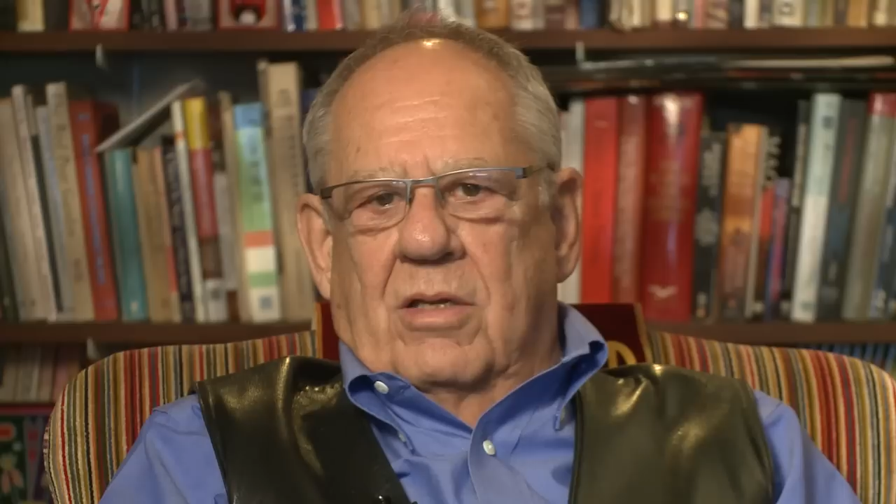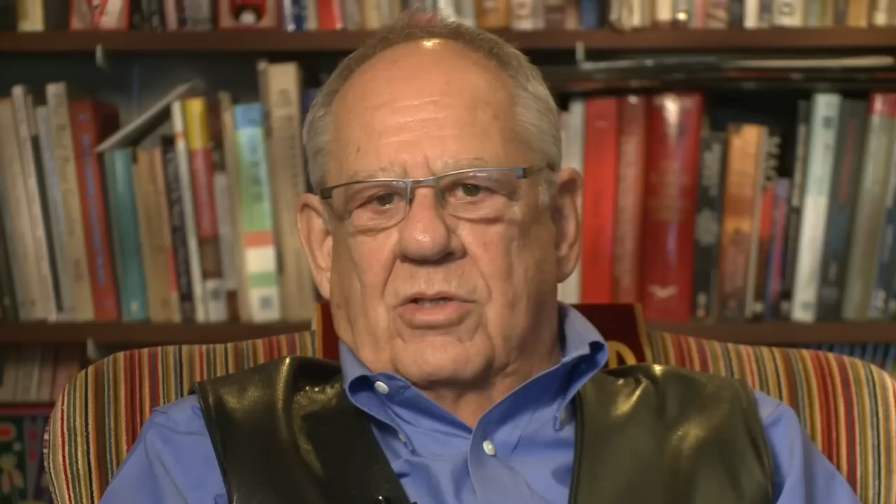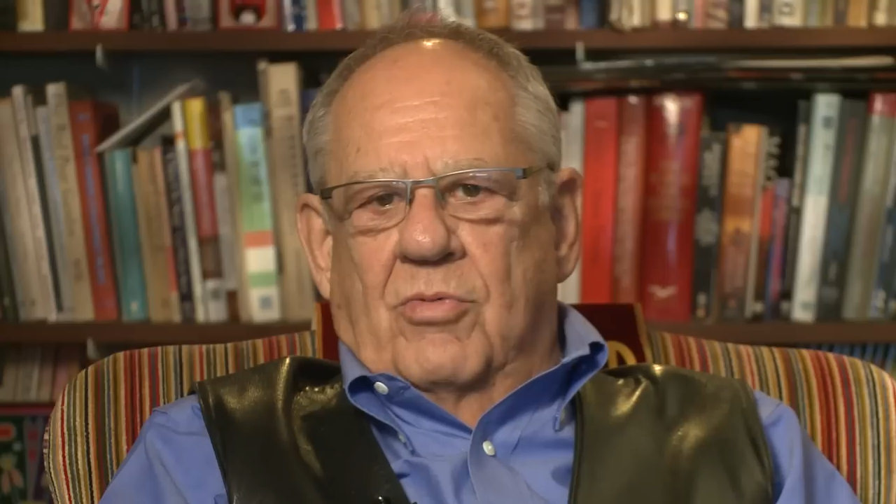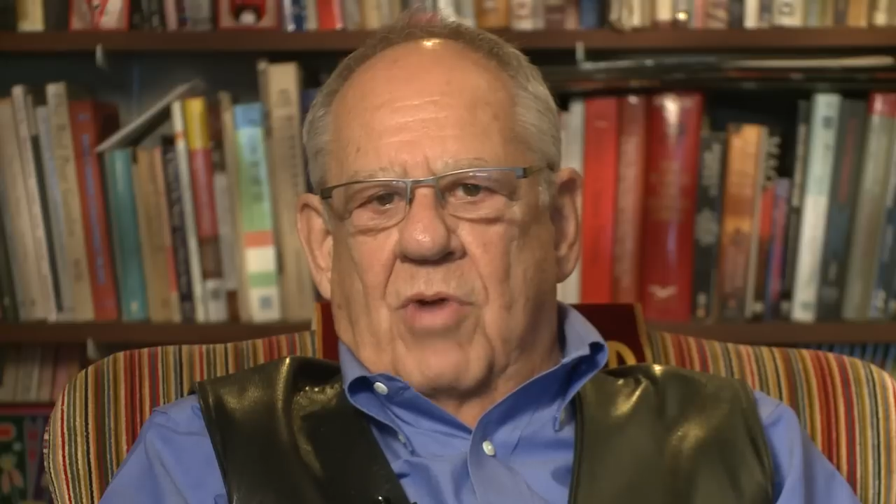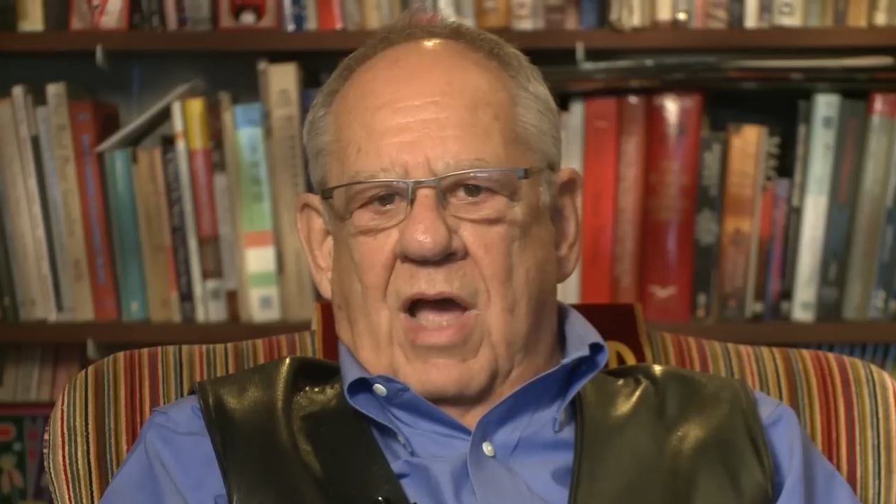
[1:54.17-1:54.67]

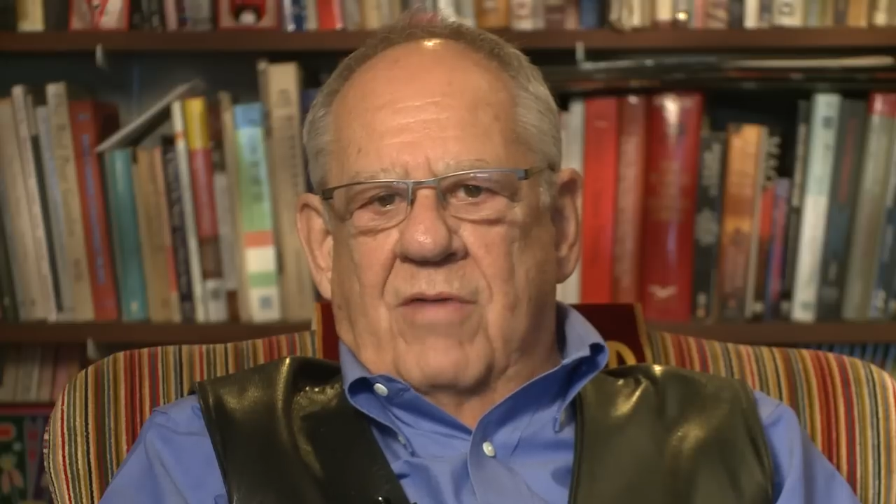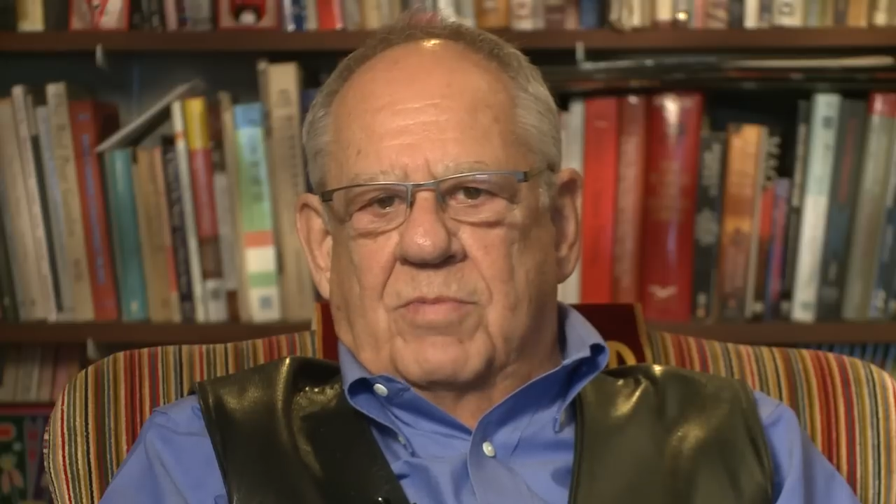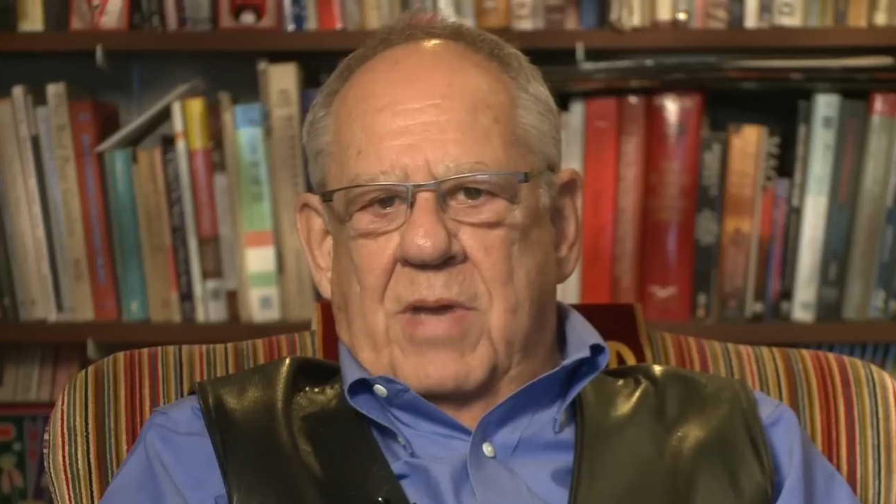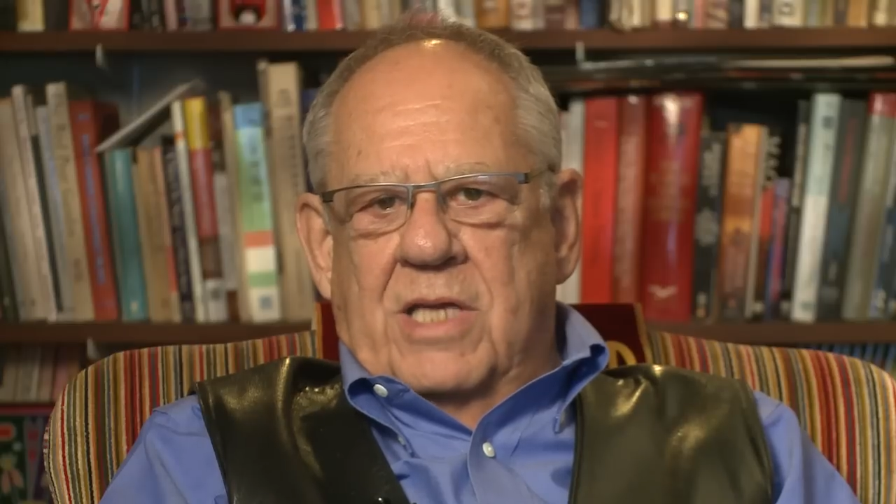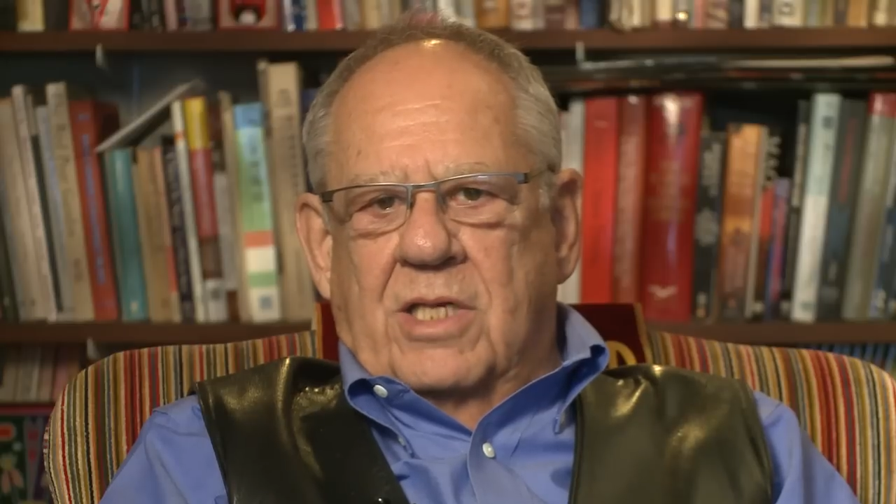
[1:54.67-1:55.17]
derives
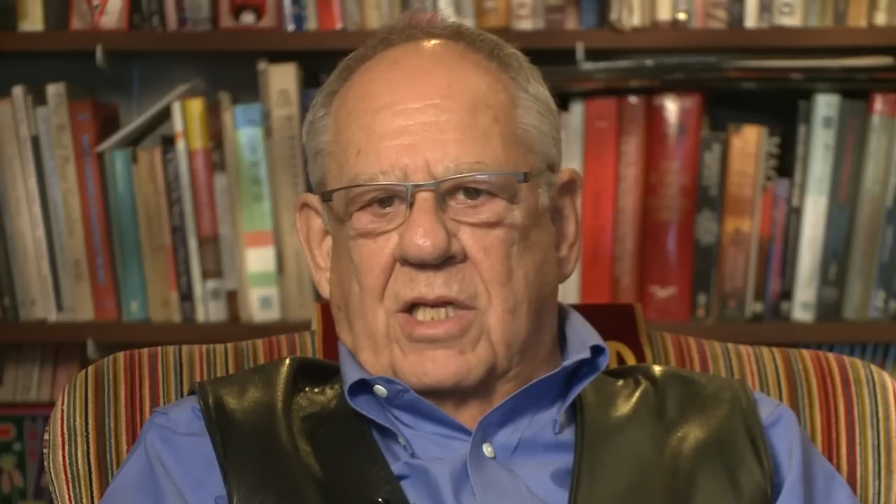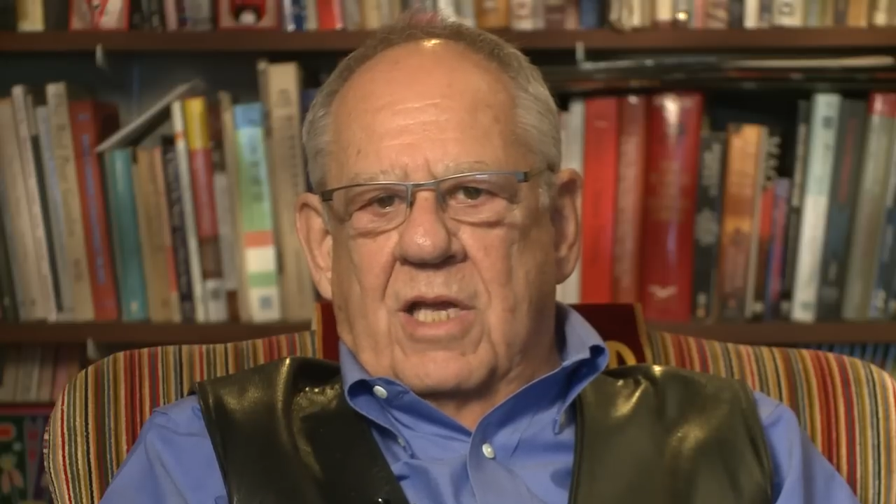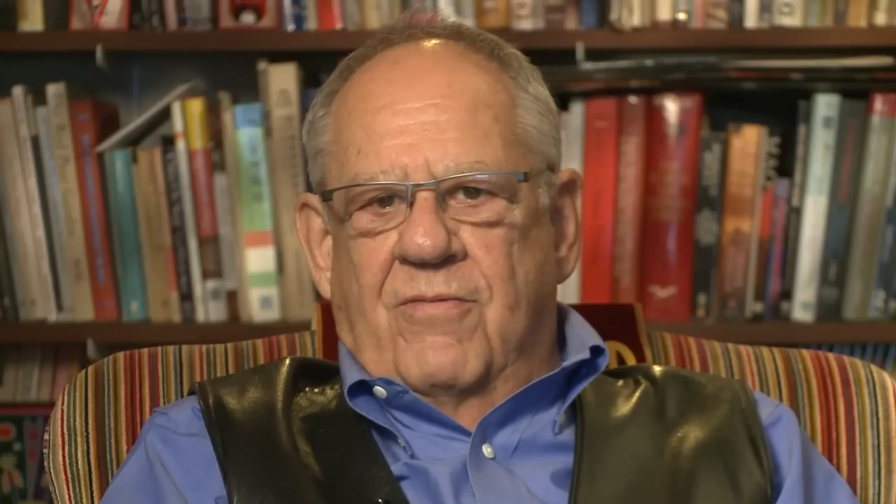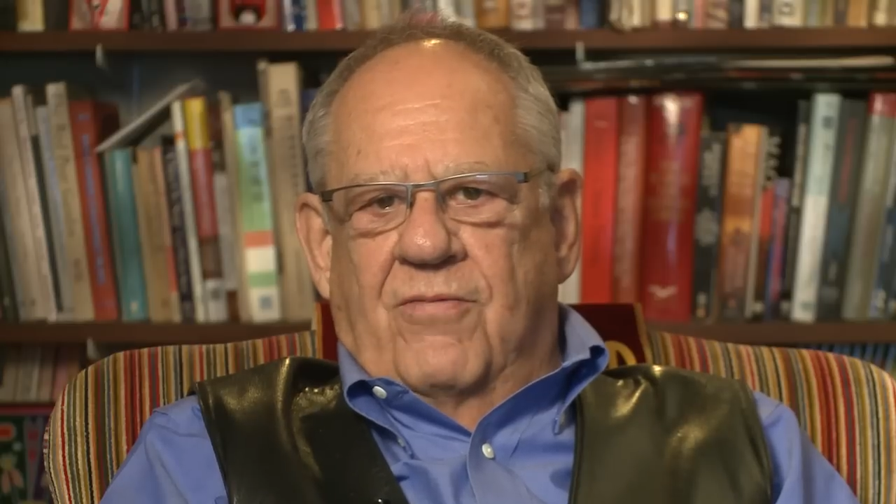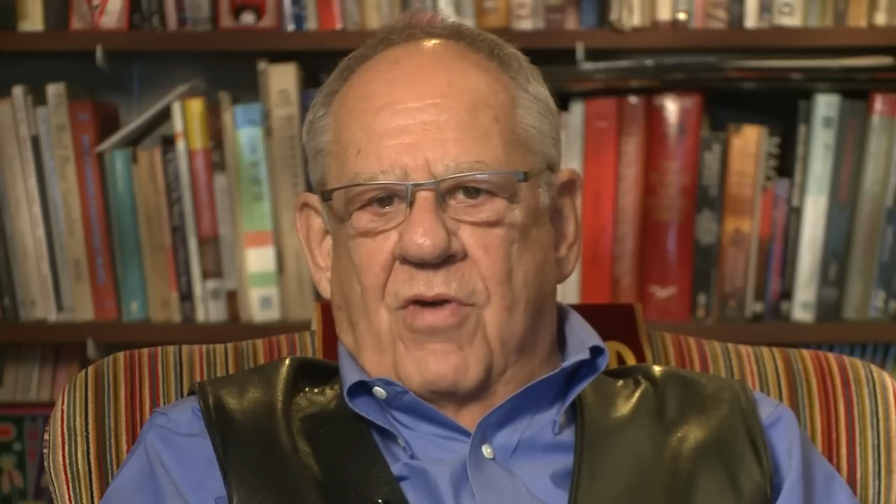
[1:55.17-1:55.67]

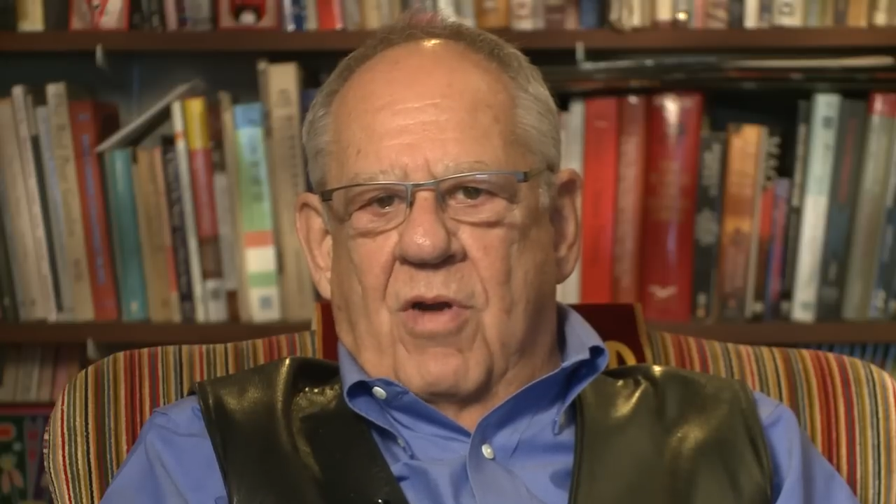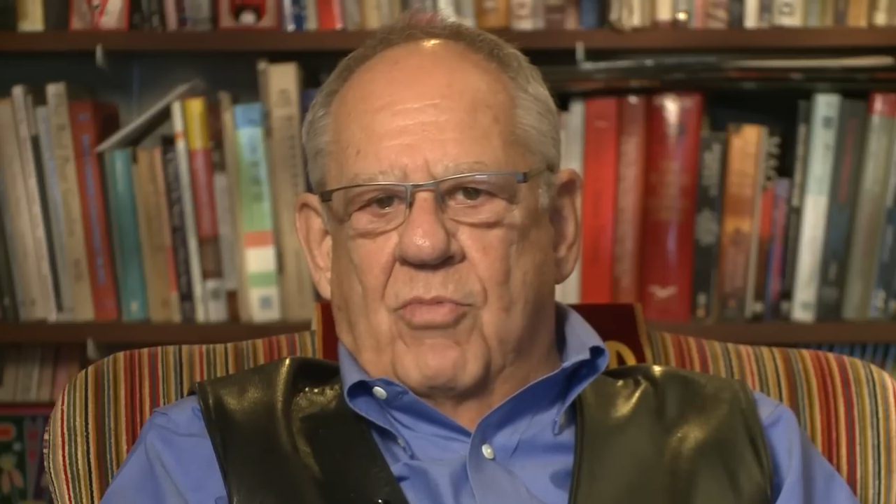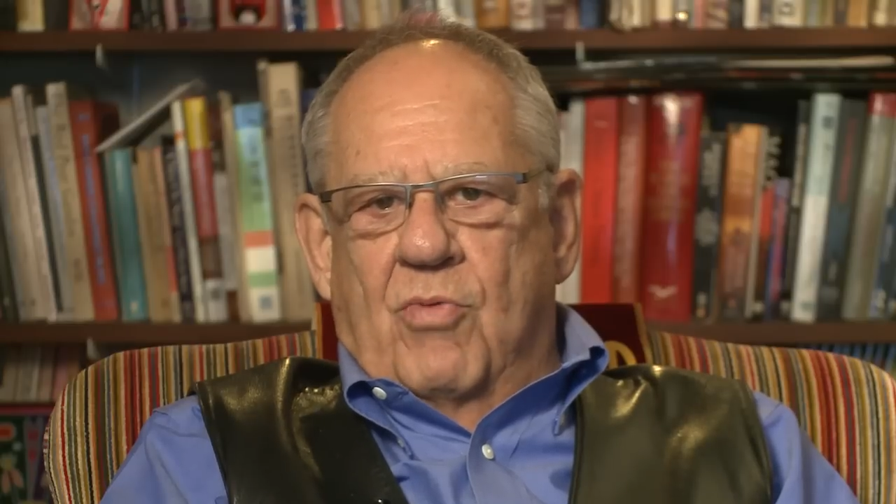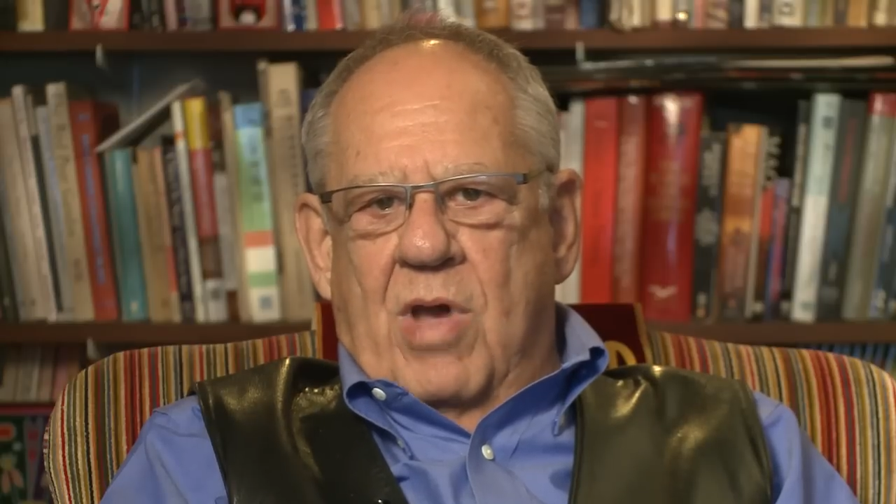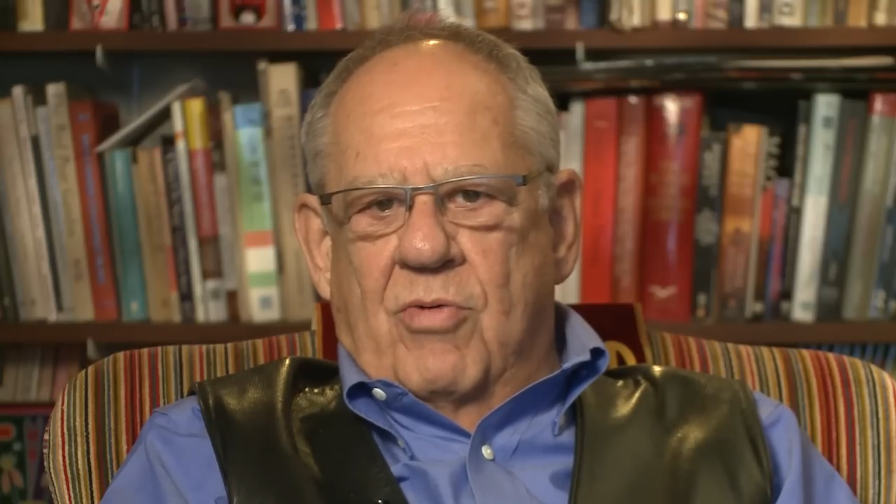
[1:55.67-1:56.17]
basically
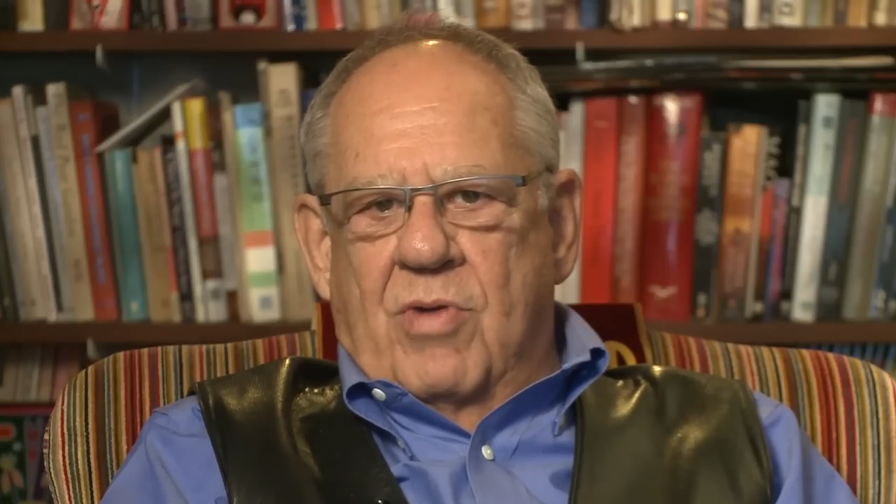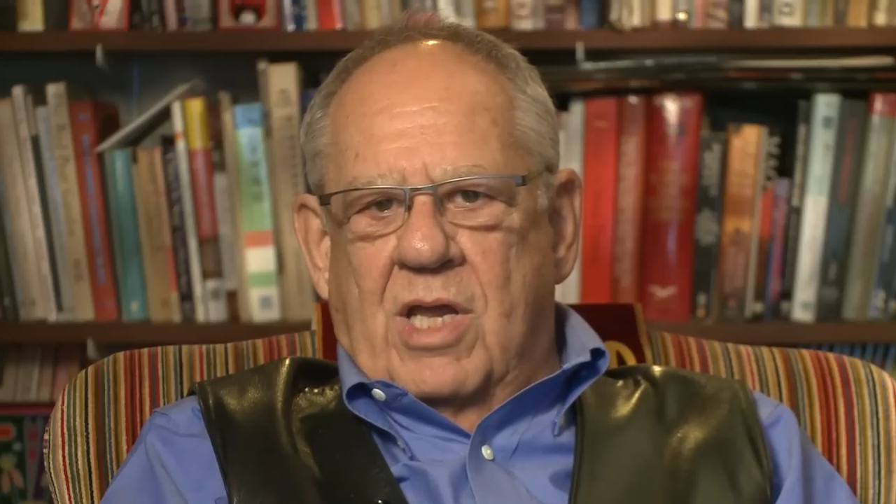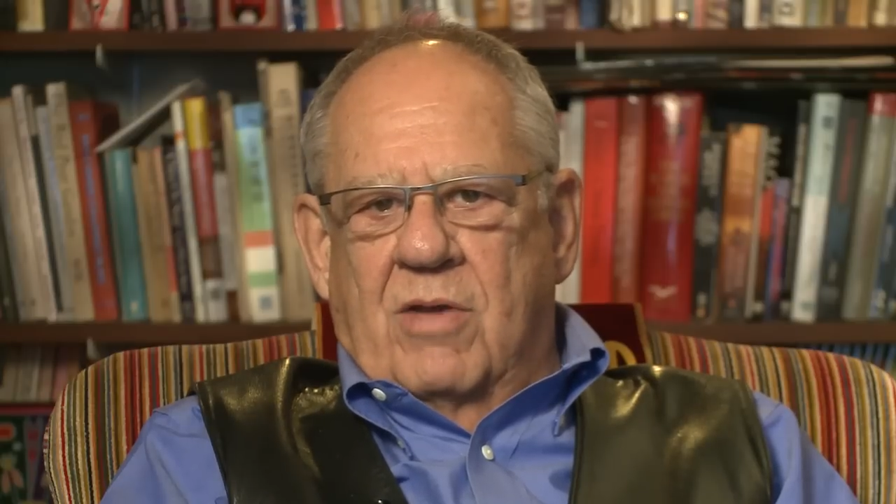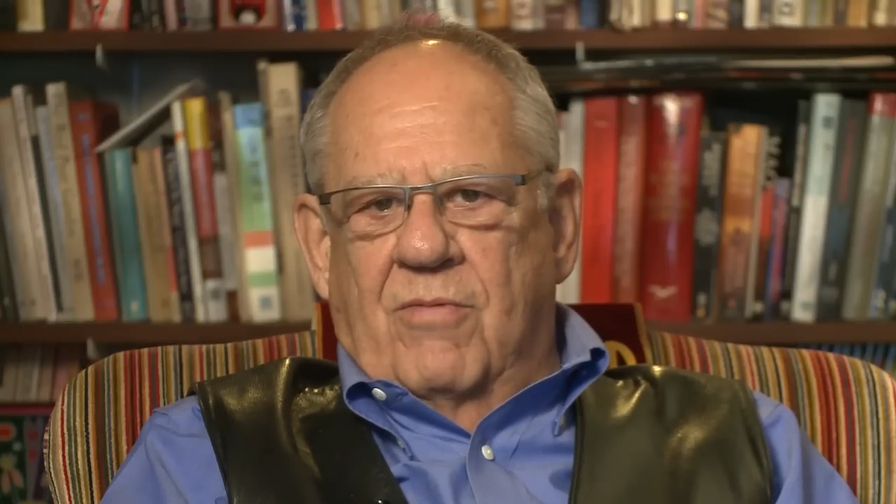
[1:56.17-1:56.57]
from rhetoric,